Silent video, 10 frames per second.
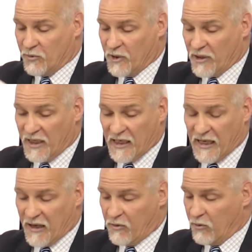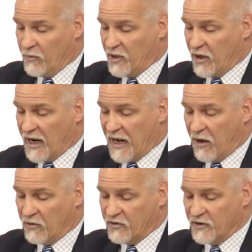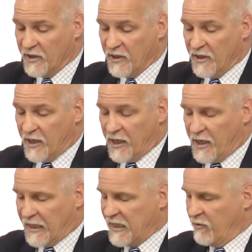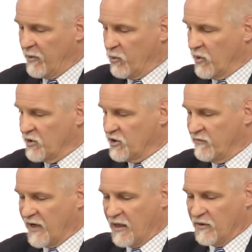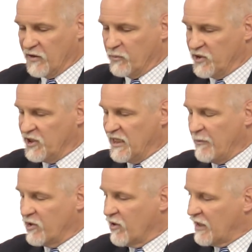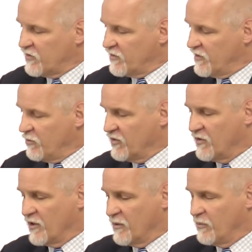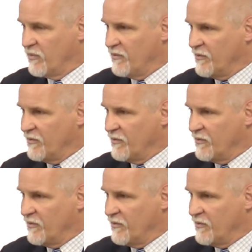We were cleaning out a room in our house, and I can't remember where she found this, but she came across, it was the